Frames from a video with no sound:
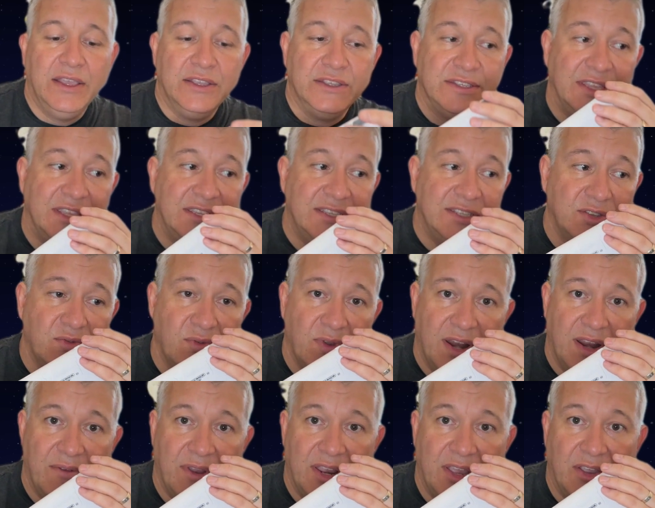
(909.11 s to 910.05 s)
So this is a
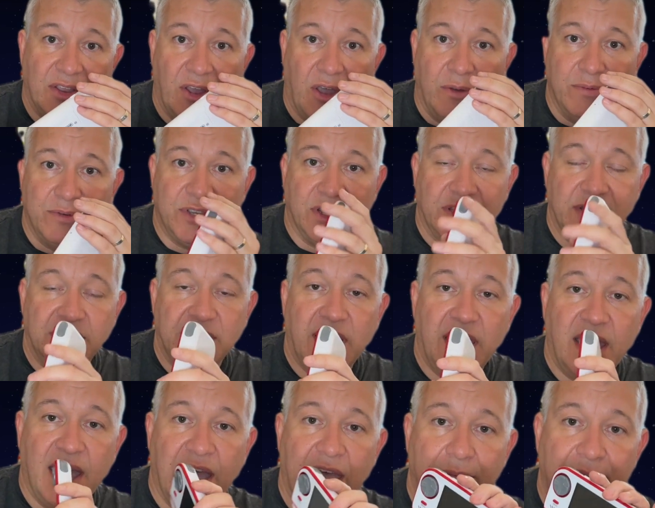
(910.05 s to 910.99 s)
really, really good option
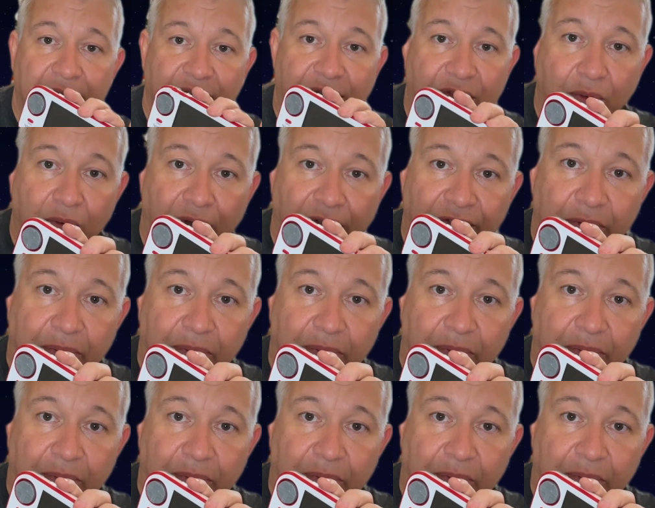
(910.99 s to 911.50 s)
if you want